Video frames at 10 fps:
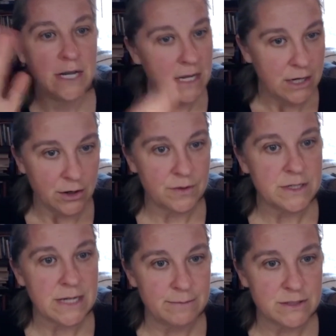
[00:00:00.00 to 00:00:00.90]
here are the
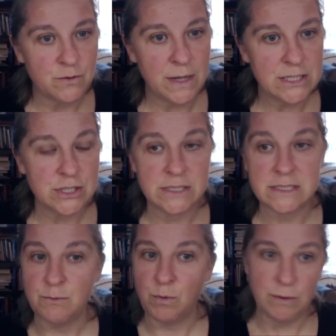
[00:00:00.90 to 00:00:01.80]
types of questions.
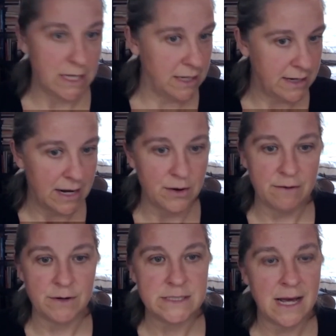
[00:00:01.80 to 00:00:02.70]
And we would get it out
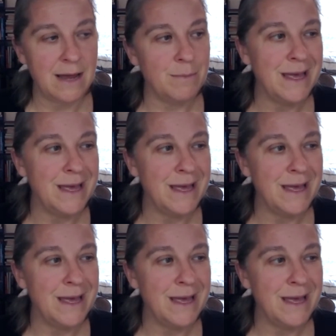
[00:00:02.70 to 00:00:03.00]
every time.